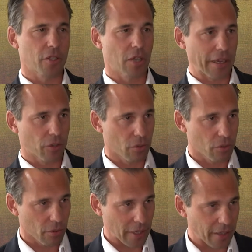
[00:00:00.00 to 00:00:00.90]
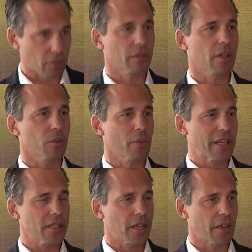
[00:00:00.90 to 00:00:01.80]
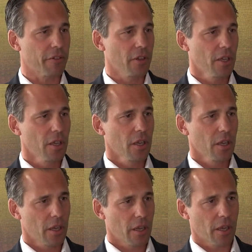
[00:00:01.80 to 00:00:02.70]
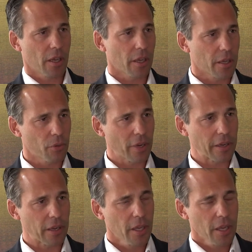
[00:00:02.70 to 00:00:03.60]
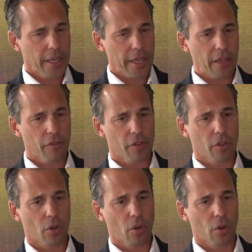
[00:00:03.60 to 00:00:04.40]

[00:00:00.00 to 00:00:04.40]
like to get in contact with SKF. Really, even though